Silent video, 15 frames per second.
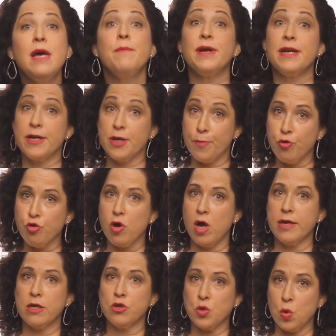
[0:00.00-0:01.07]
But in a
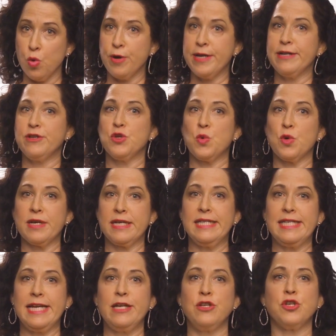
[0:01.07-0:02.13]
product-oriented
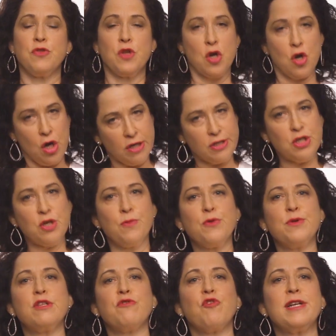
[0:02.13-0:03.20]
organization, the
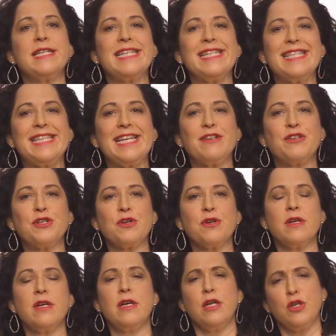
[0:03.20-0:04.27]
customer is front and center.
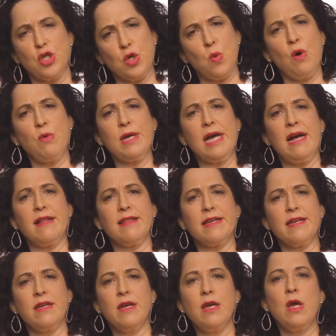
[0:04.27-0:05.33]
To quote Ali,